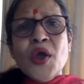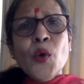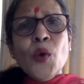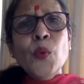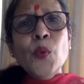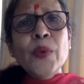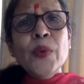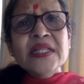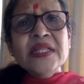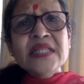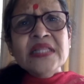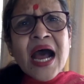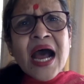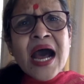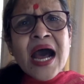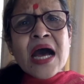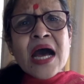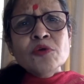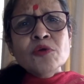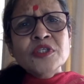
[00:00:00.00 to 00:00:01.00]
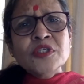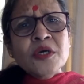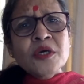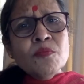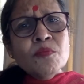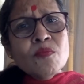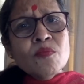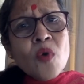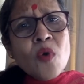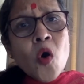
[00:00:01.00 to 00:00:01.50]
Without
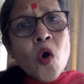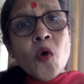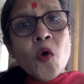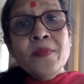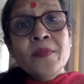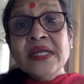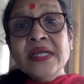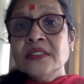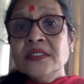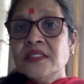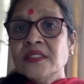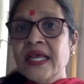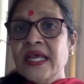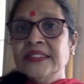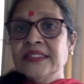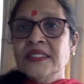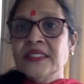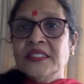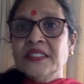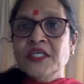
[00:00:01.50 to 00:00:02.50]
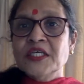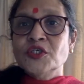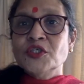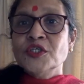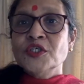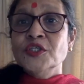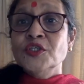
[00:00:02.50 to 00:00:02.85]
a moment's hesitation,